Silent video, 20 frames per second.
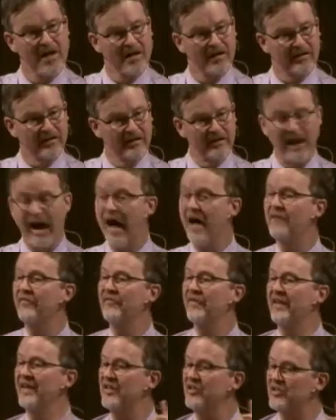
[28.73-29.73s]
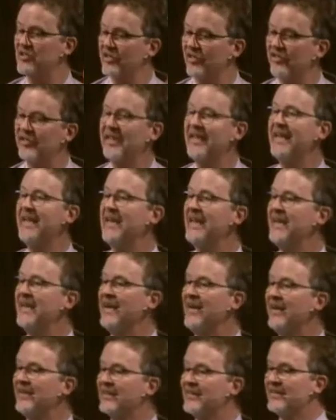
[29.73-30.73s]
Love is
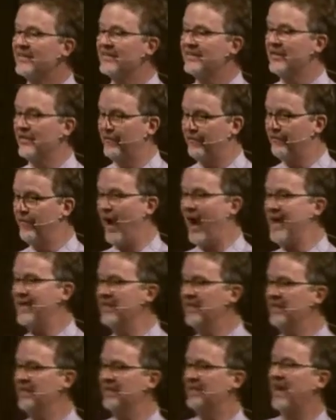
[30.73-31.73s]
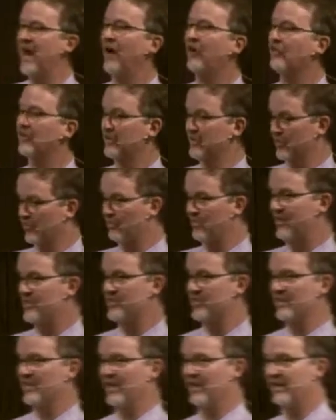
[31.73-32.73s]
the defining
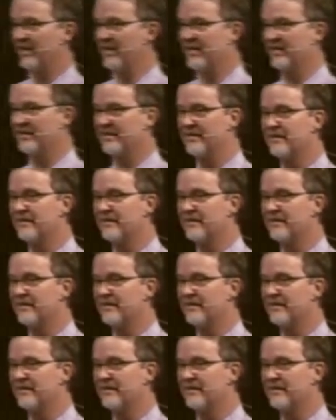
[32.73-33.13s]
characteristic,